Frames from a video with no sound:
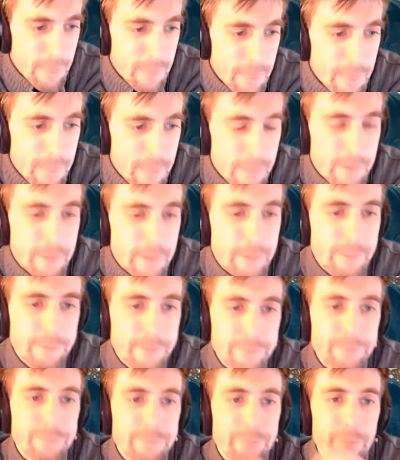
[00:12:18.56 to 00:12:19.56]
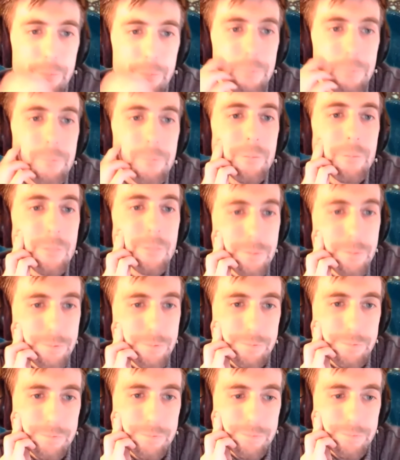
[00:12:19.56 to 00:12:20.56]
wild things are. It was what we doing
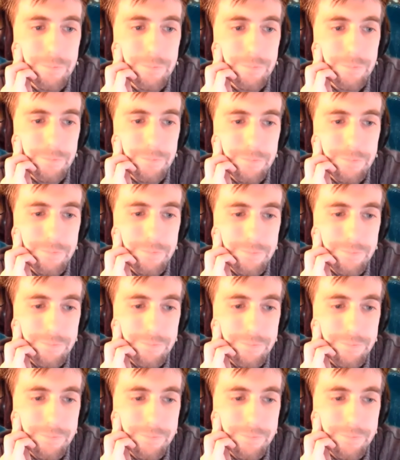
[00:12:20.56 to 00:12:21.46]
the